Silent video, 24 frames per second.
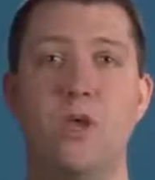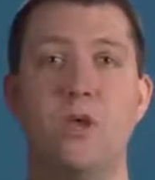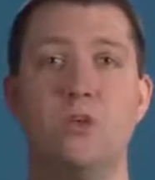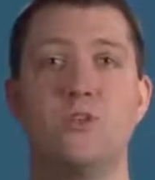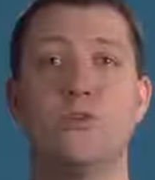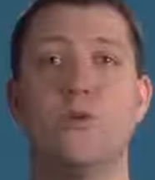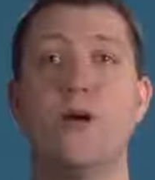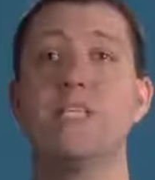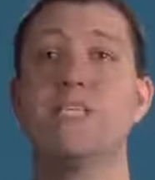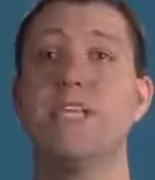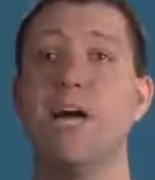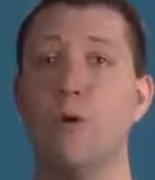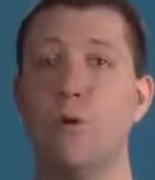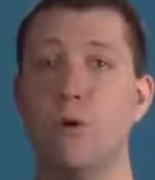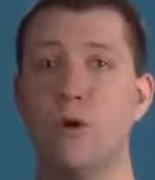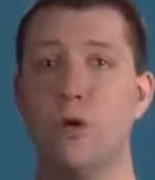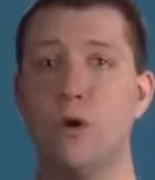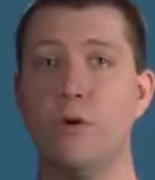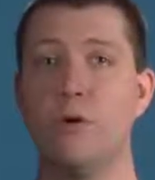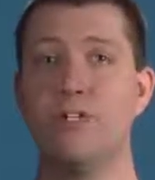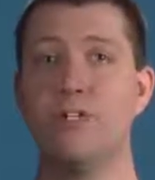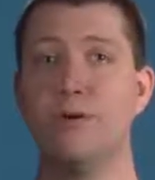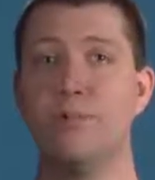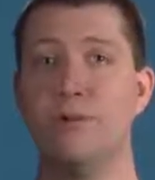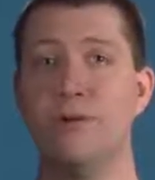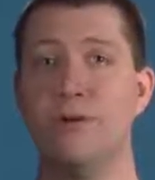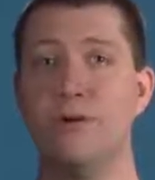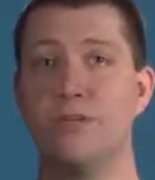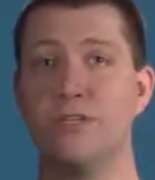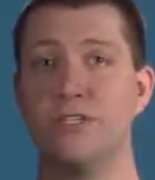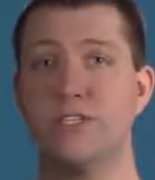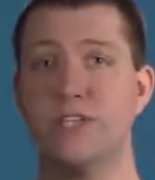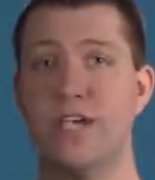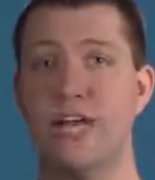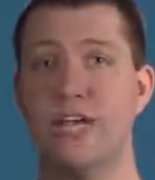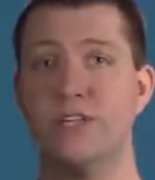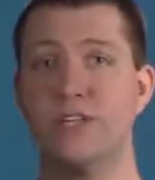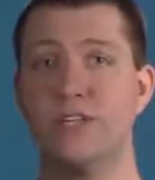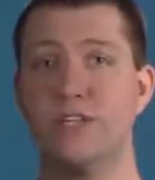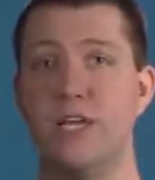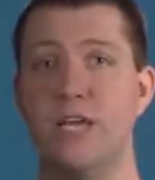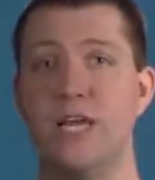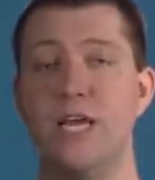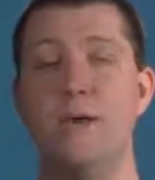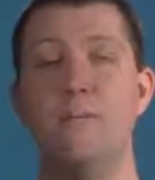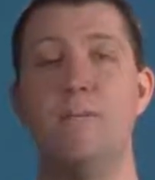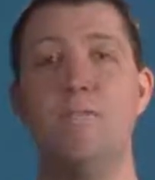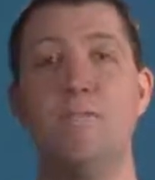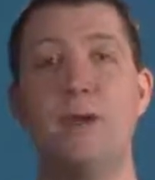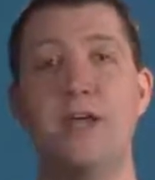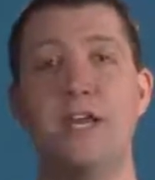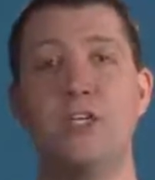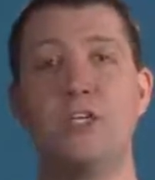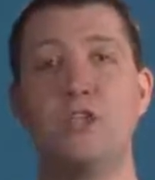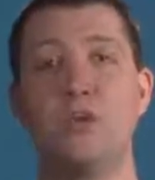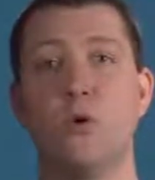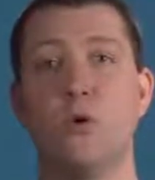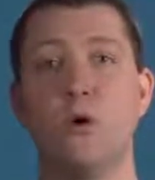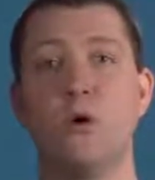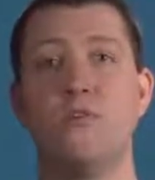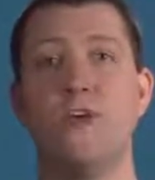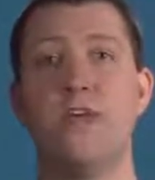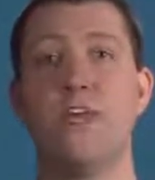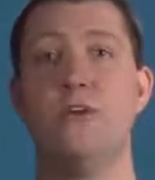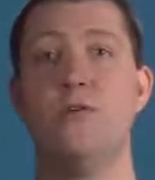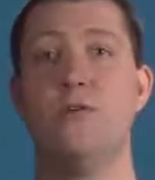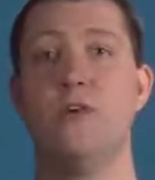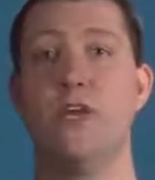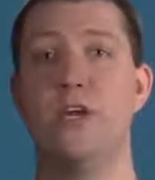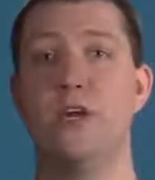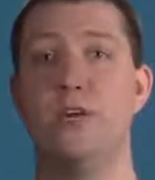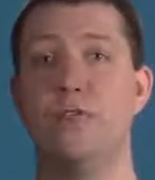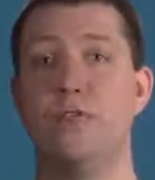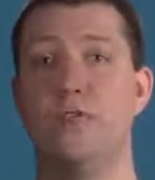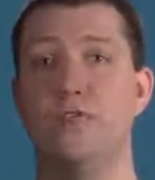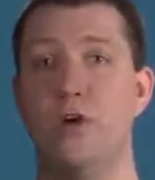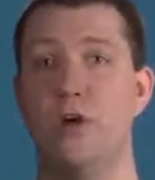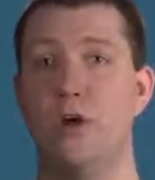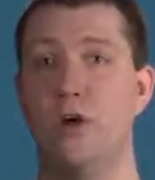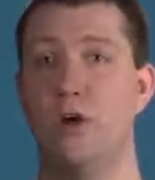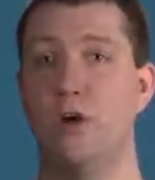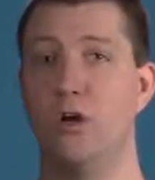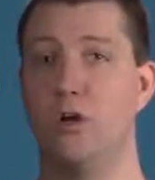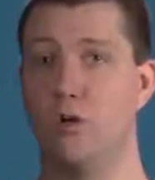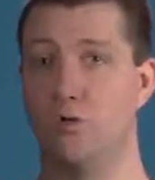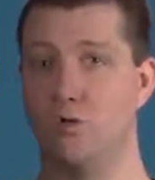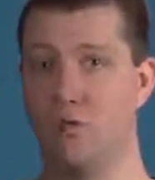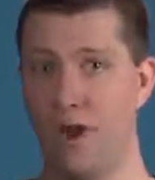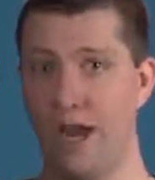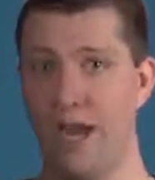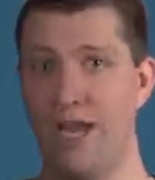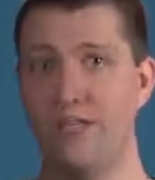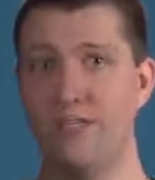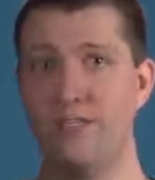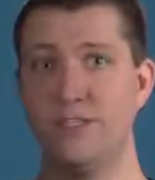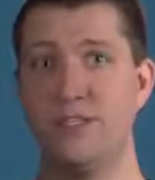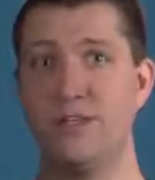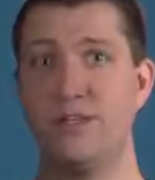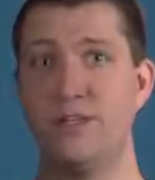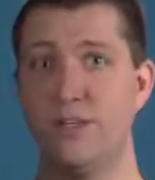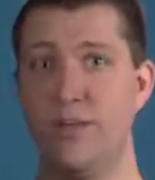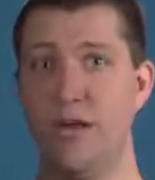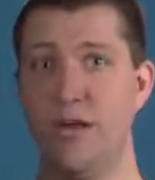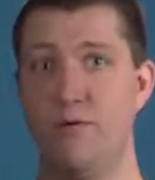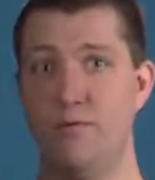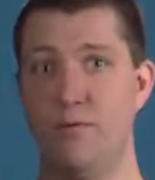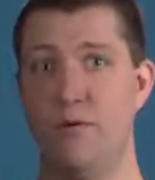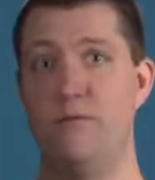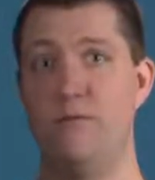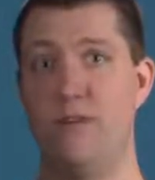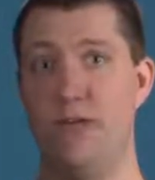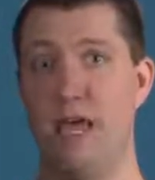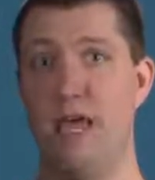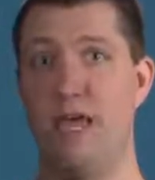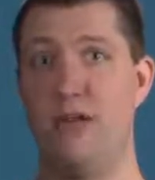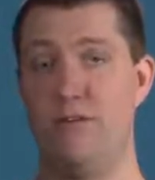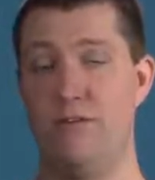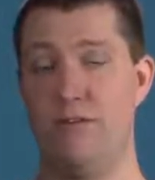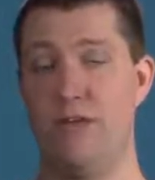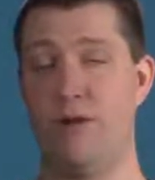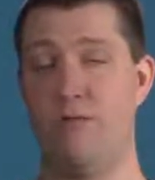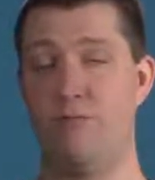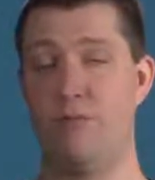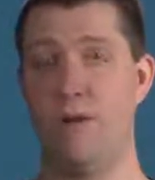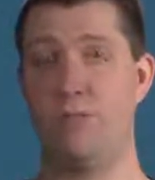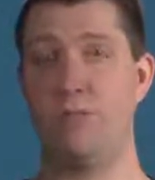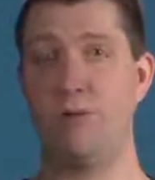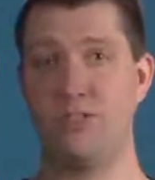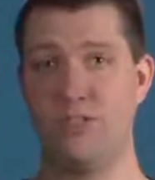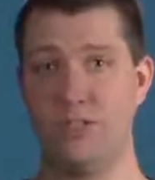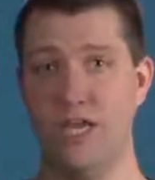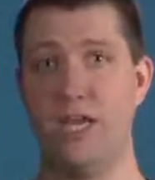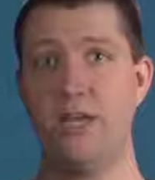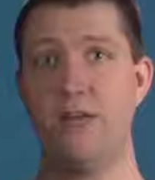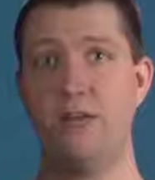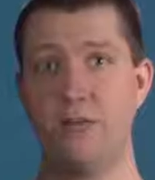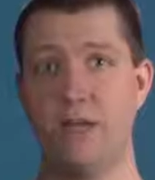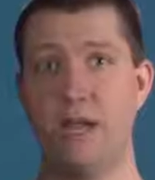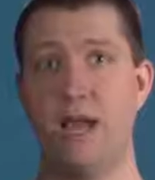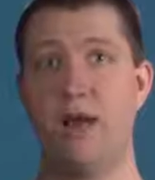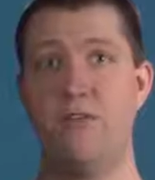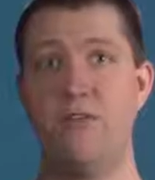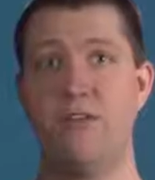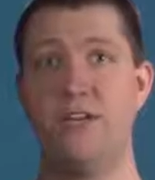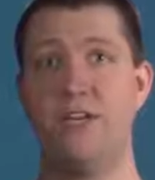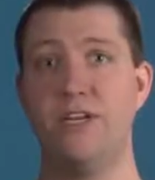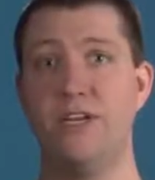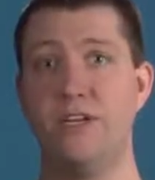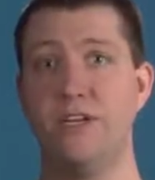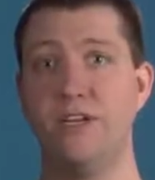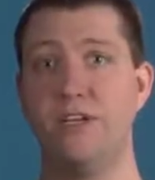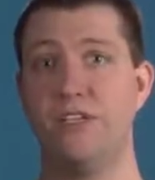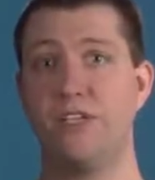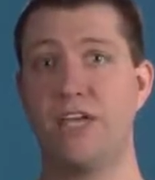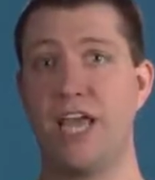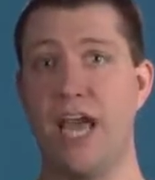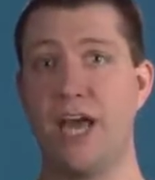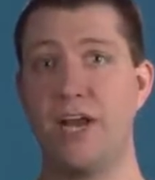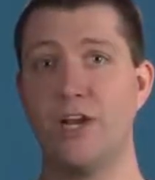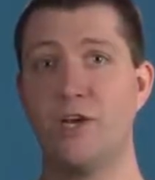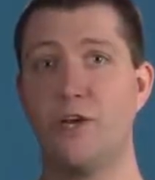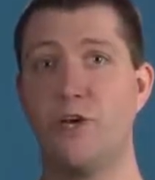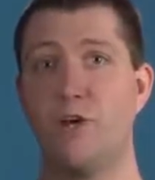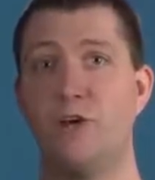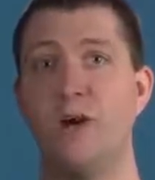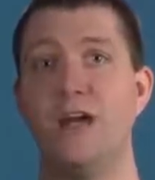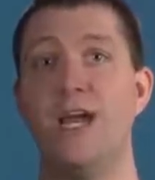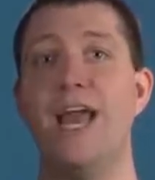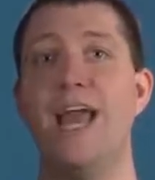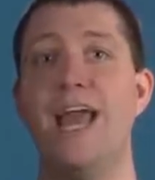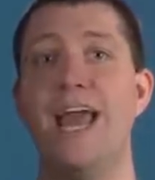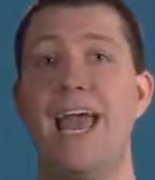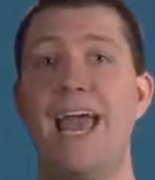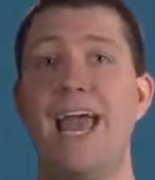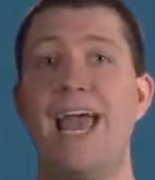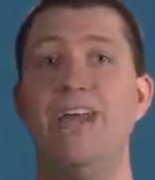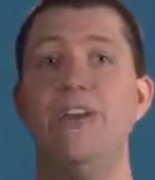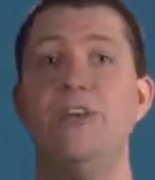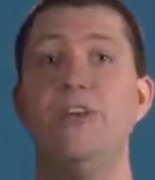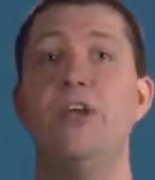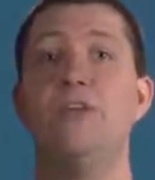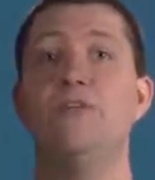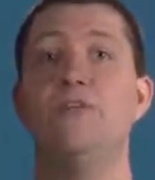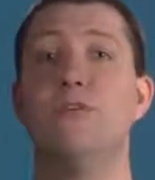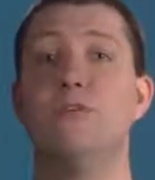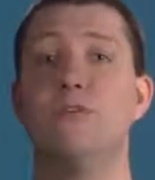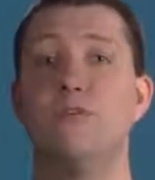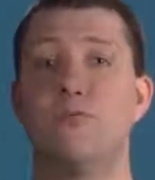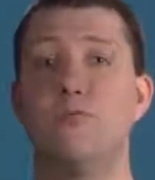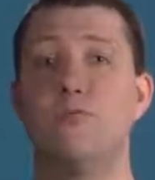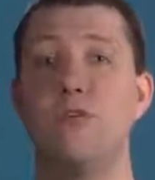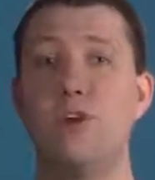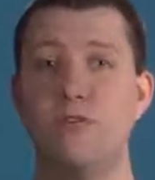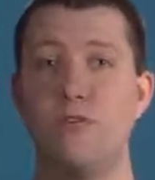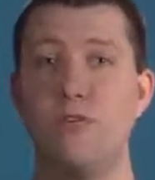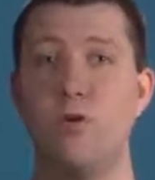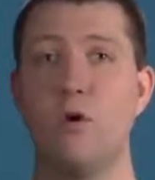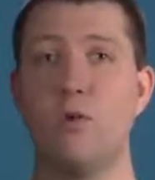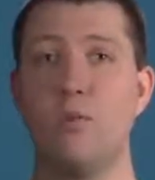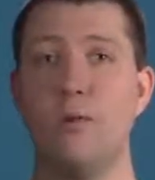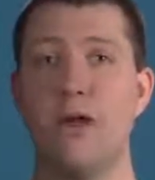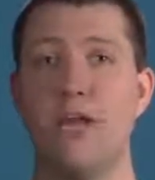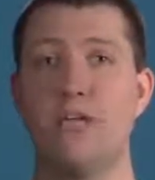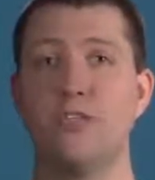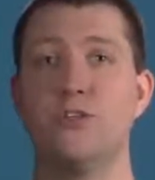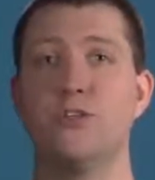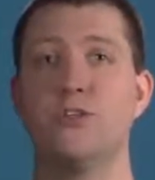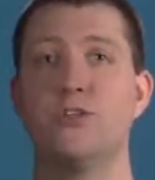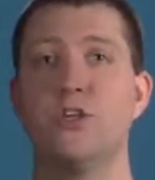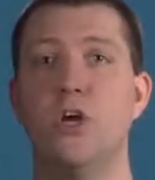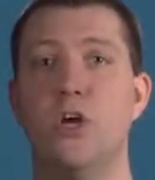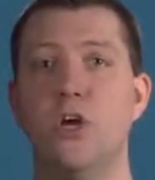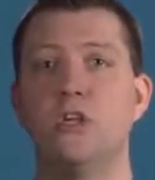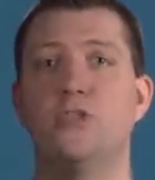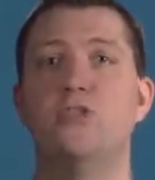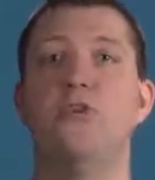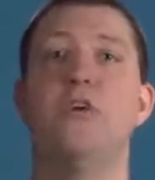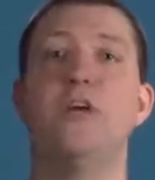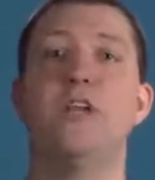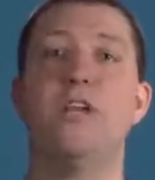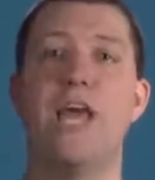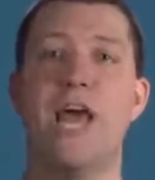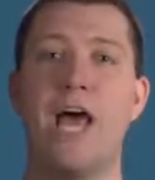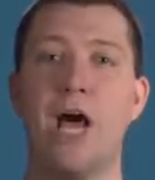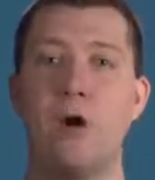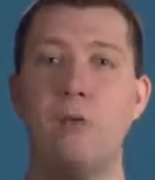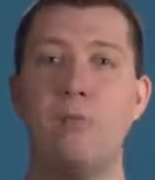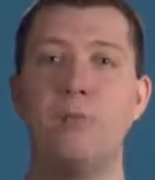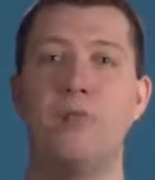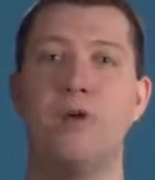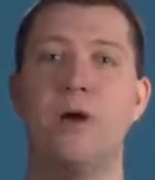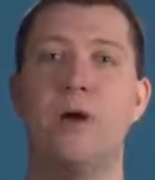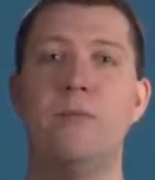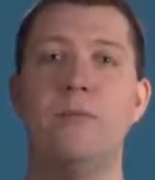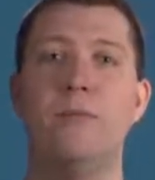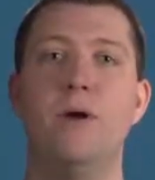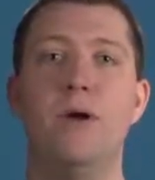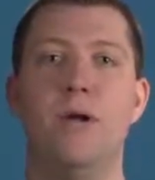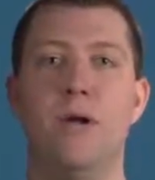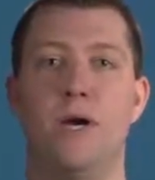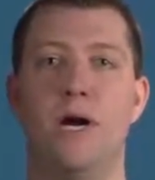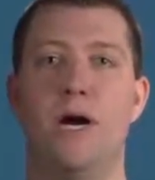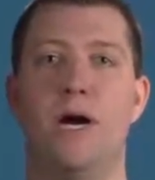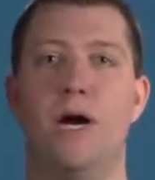So that's how we're going to peer assess. Make sure that you give grades that represent how they did in each category, and you give the free-form answers so you can help them